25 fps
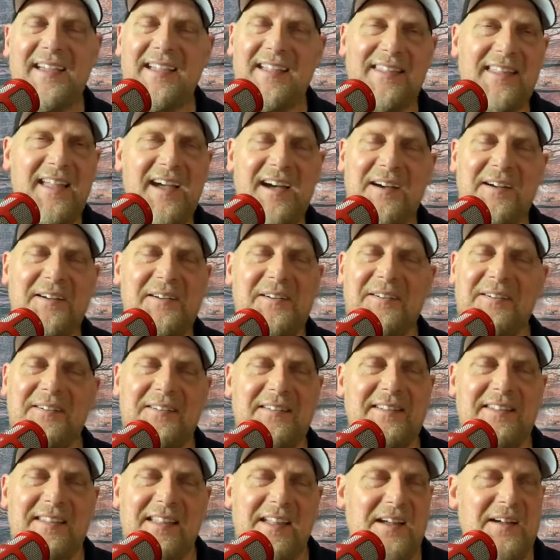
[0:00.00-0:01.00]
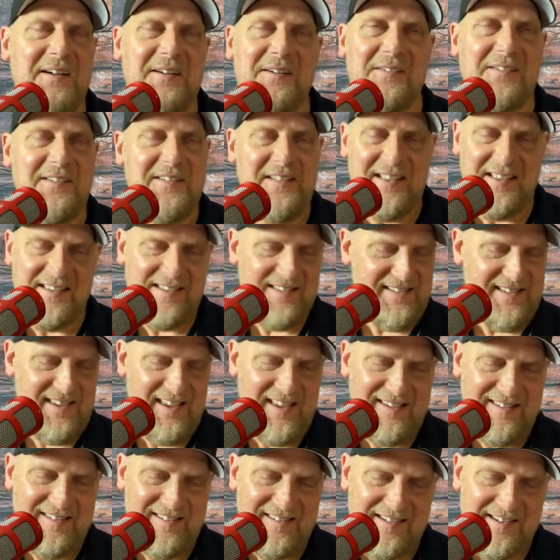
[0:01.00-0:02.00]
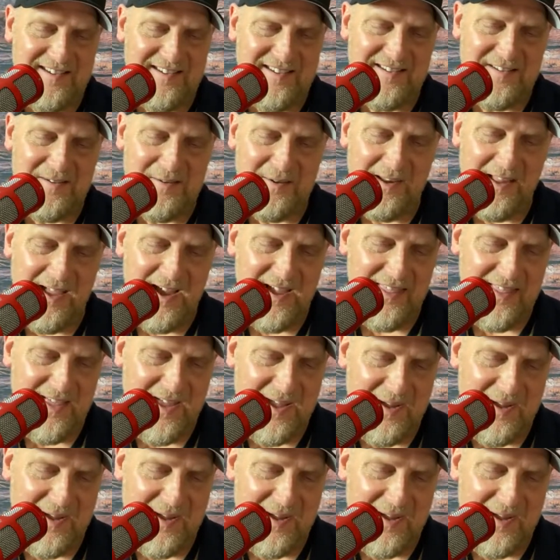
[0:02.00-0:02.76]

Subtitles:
No, it's just not like that.